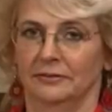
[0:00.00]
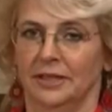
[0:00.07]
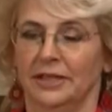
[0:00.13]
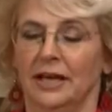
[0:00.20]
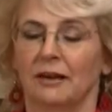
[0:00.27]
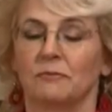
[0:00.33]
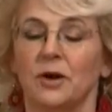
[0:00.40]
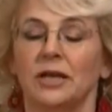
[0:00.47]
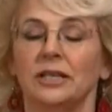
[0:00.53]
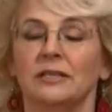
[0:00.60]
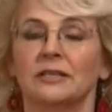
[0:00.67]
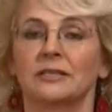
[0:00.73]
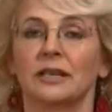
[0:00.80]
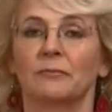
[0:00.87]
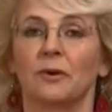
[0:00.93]
and I'm ready to
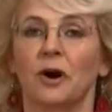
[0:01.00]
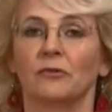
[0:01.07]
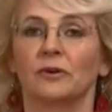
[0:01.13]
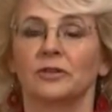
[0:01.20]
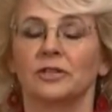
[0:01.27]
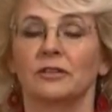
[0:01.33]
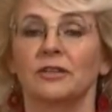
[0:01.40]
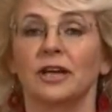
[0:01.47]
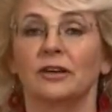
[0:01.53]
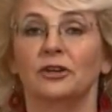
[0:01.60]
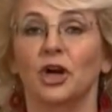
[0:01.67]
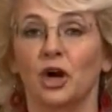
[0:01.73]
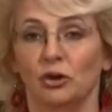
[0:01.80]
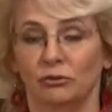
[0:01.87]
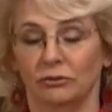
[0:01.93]
step off into the
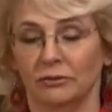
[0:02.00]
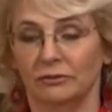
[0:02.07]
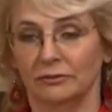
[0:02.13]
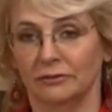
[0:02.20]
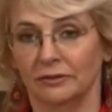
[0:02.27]
unknown,